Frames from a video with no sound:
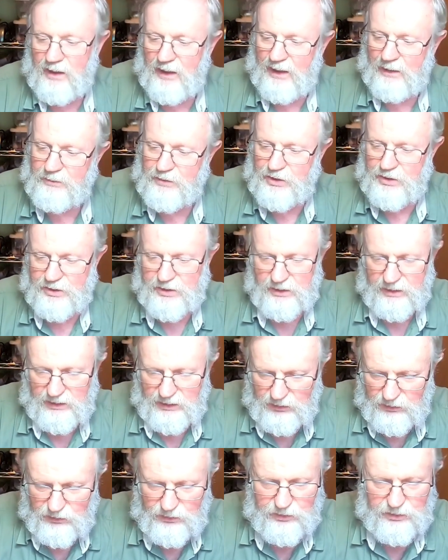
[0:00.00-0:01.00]
I'm just going to
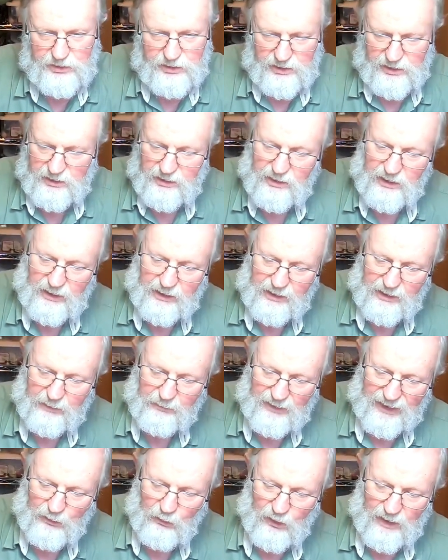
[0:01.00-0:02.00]
use
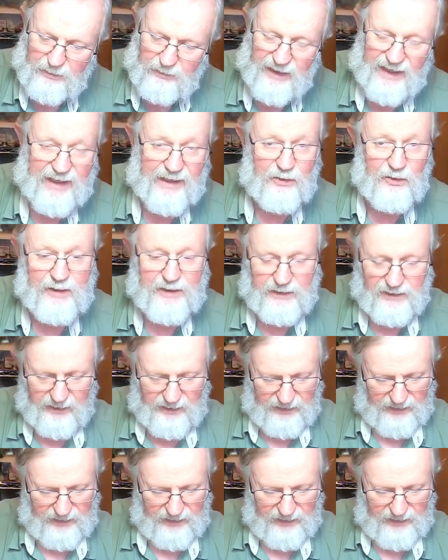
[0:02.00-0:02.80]
my one battery.